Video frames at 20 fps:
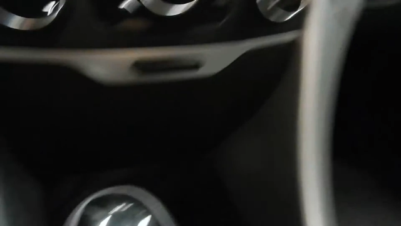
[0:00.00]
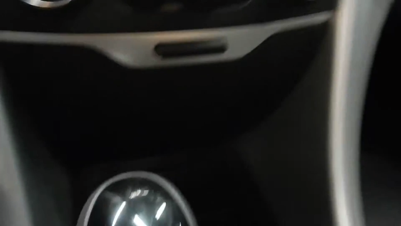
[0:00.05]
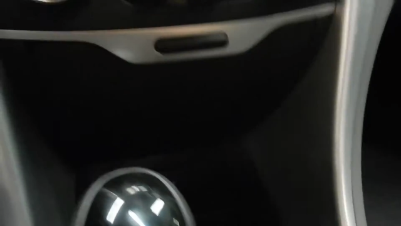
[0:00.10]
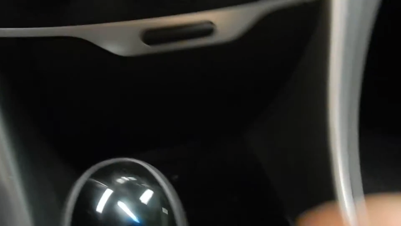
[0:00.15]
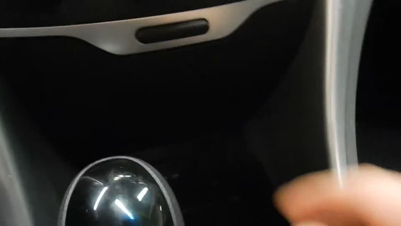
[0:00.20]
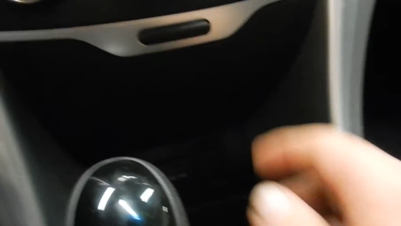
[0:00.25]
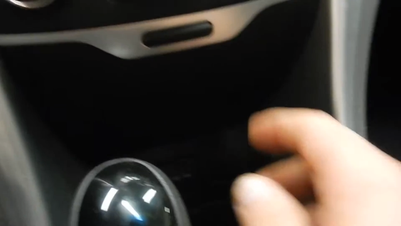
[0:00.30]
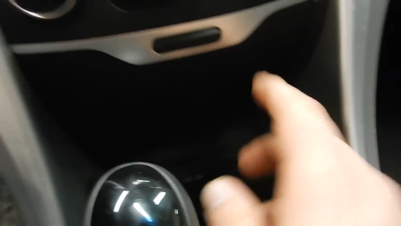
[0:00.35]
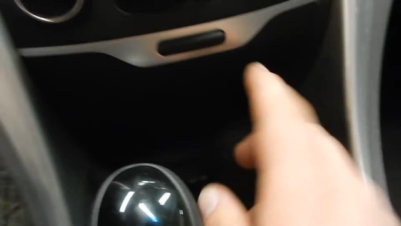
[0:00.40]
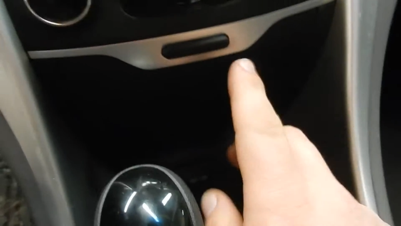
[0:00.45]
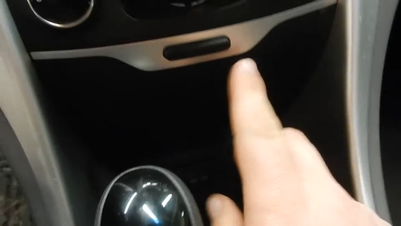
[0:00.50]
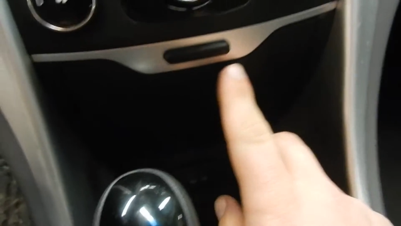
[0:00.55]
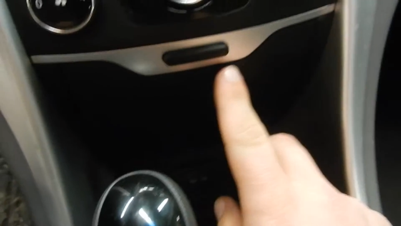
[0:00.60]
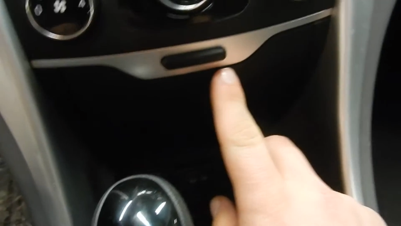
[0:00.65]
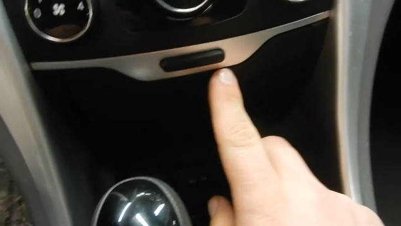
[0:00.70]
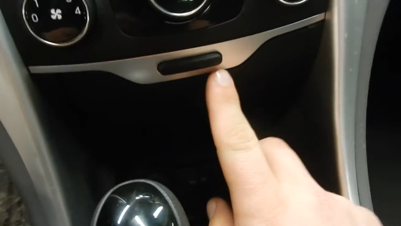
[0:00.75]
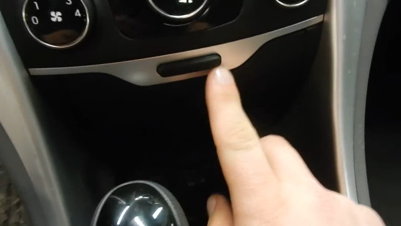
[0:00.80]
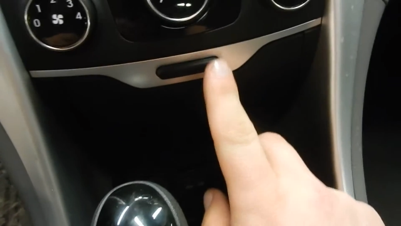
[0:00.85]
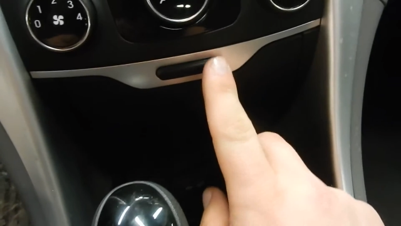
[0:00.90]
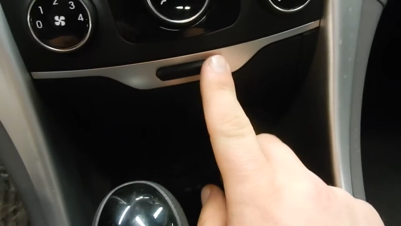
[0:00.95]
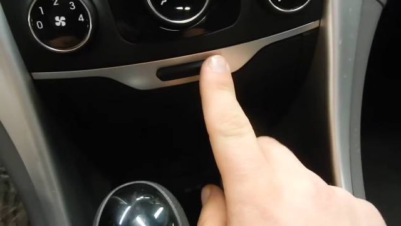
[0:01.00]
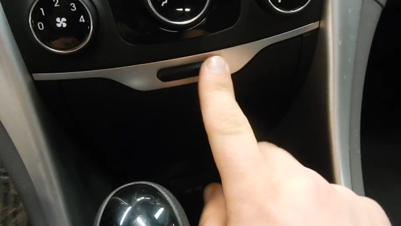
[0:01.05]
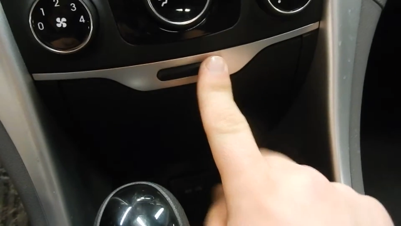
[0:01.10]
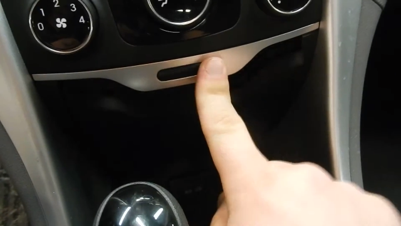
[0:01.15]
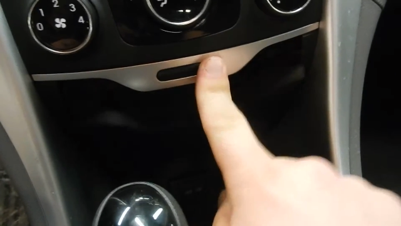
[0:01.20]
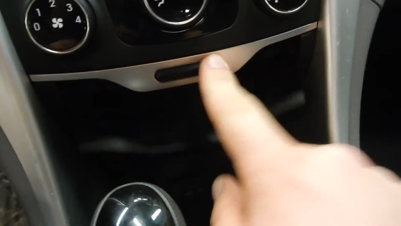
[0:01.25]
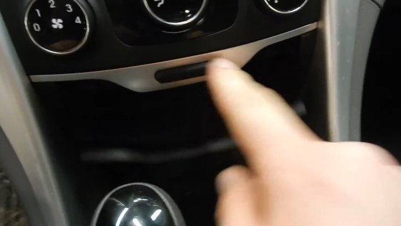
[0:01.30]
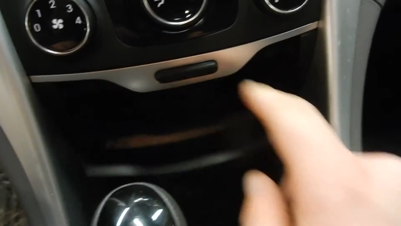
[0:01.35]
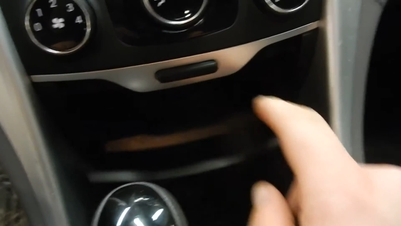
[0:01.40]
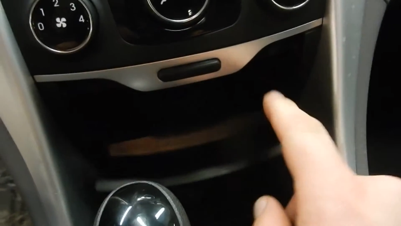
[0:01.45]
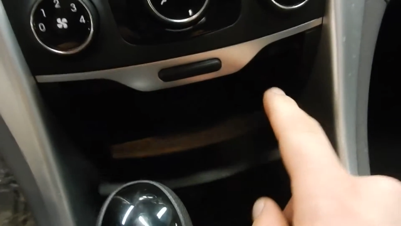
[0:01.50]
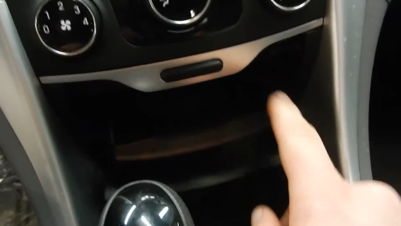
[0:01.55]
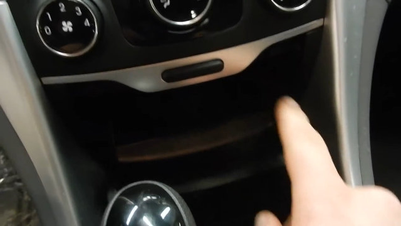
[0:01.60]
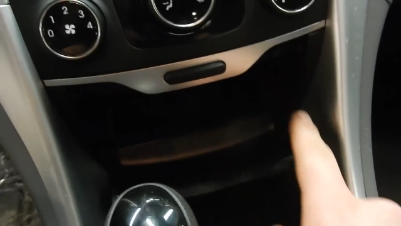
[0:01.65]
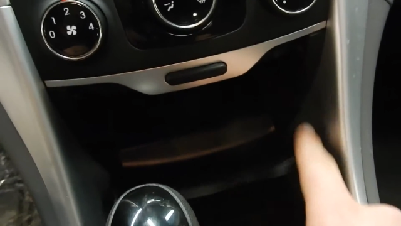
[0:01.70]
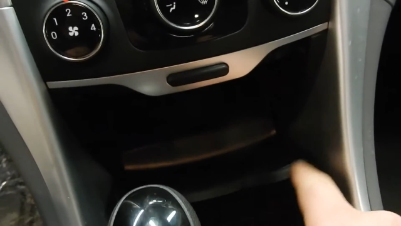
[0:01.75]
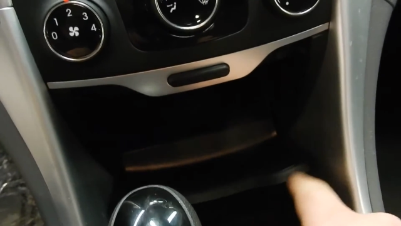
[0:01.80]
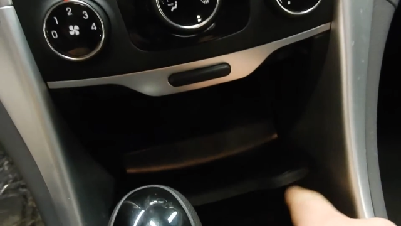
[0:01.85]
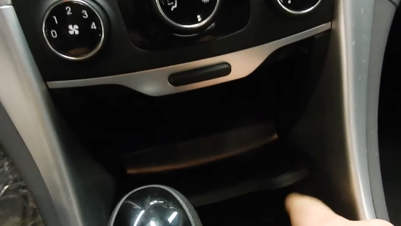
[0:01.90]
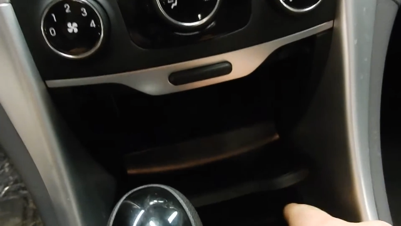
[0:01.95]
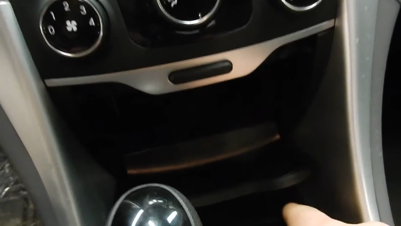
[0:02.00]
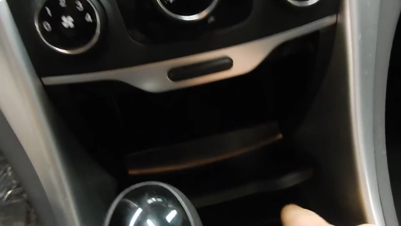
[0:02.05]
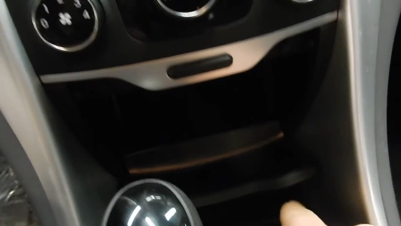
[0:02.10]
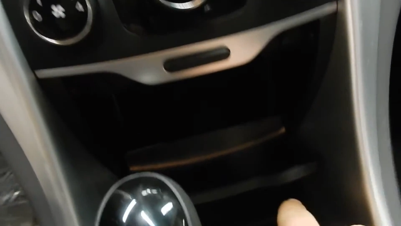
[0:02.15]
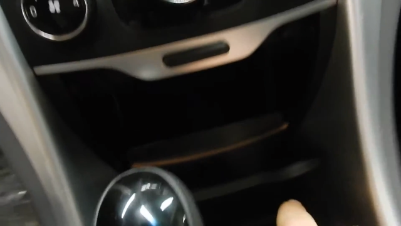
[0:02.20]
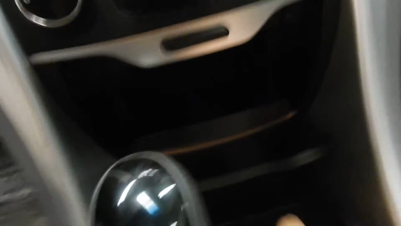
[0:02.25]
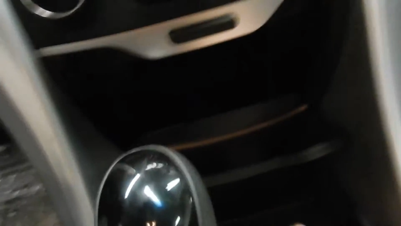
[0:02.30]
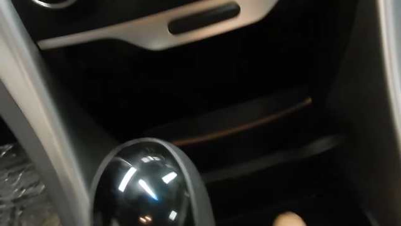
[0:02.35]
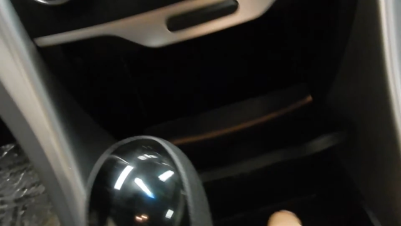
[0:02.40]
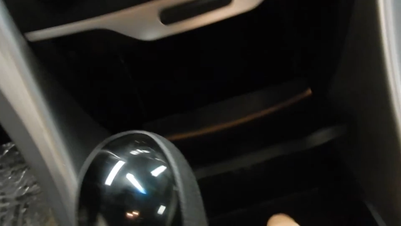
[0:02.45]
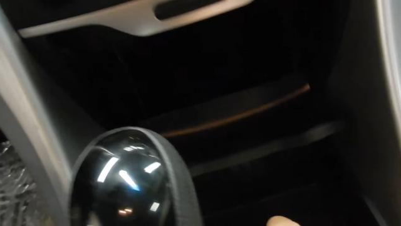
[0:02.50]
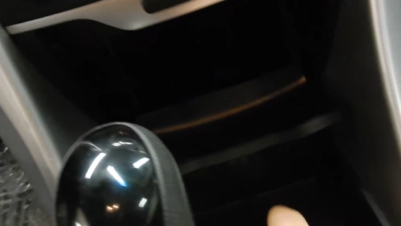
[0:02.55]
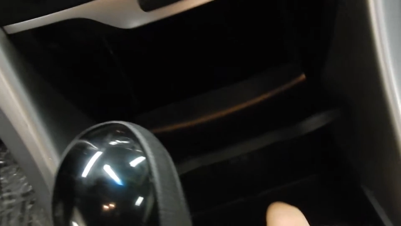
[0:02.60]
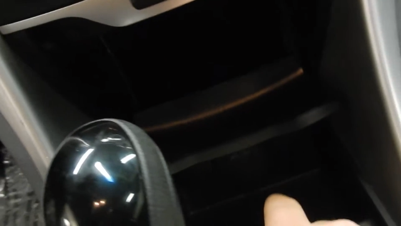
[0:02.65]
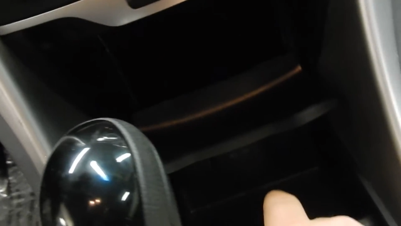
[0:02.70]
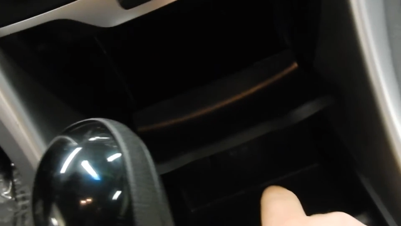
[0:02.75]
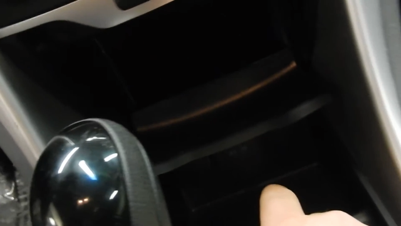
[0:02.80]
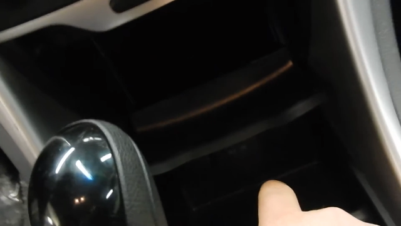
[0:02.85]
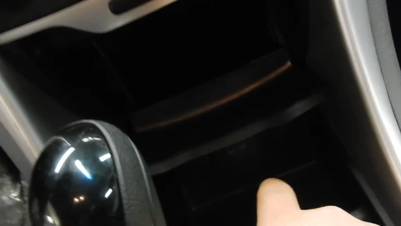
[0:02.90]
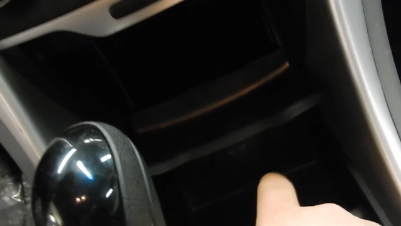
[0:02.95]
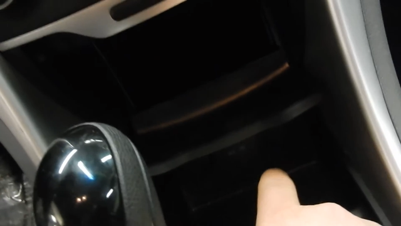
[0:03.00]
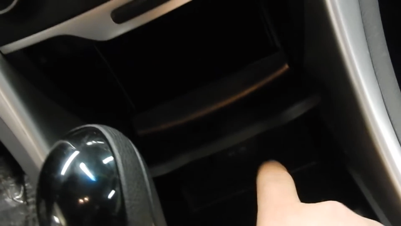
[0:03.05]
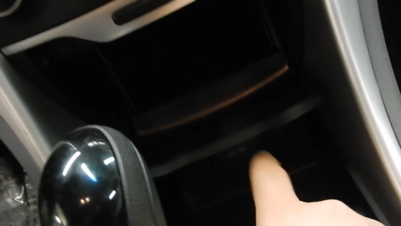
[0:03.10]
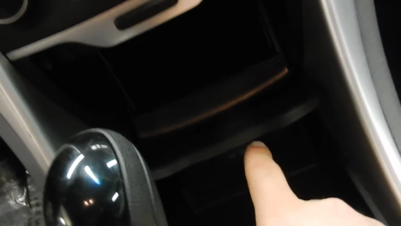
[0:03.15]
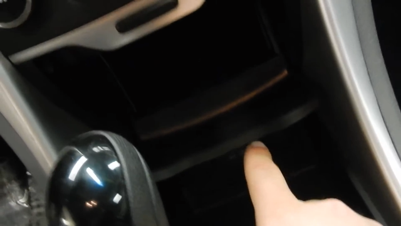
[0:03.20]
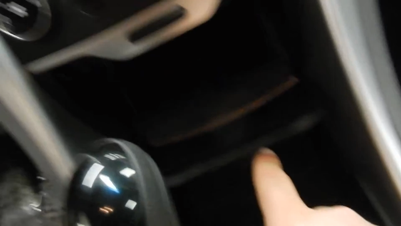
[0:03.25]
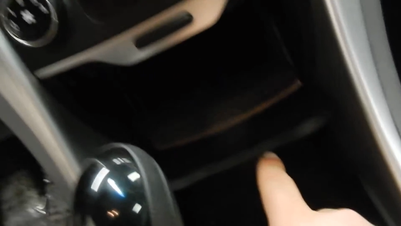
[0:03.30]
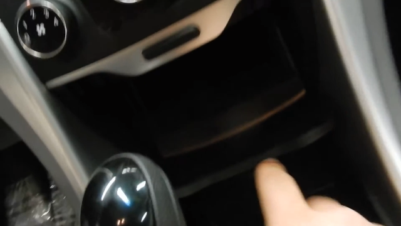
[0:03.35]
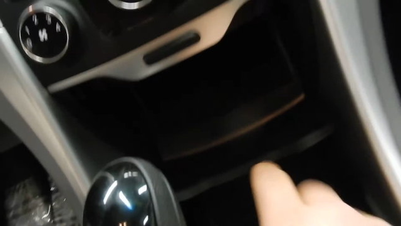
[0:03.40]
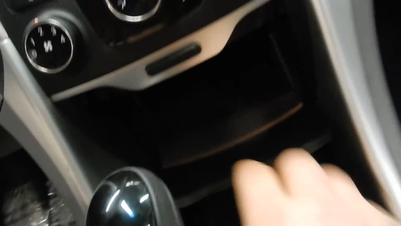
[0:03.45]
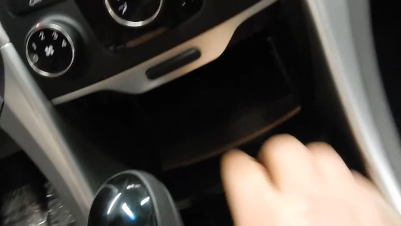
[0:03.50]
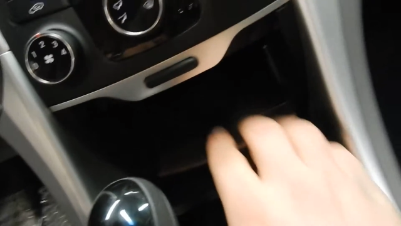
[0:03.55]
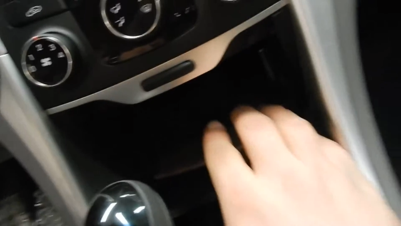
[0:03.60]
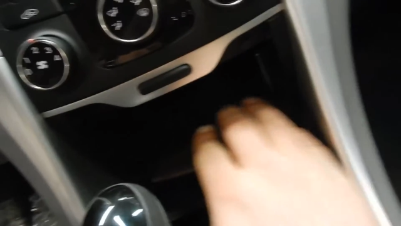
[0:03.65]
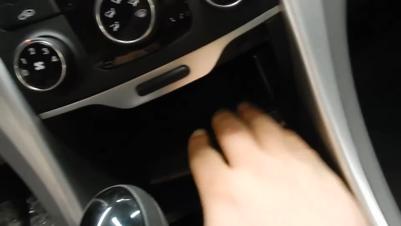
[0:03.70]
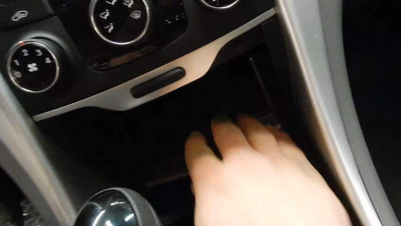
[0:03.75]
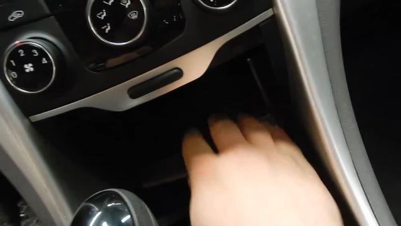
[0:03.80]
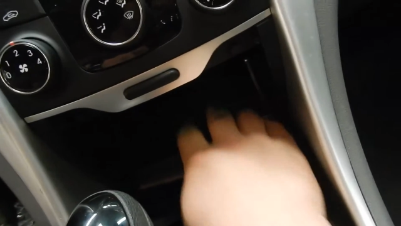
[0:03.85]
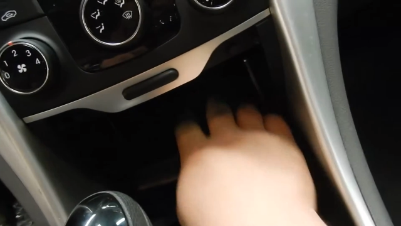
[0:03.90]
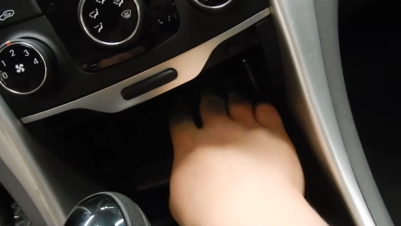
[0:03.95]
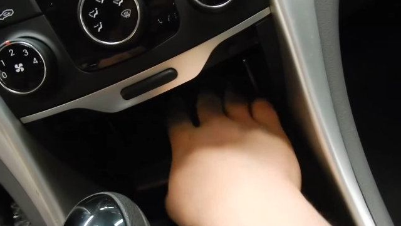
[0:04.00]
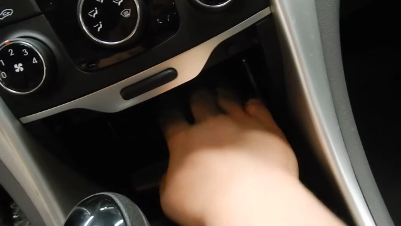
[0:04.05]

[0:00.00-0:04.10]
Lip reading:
No face is visible, so there are no lips to read.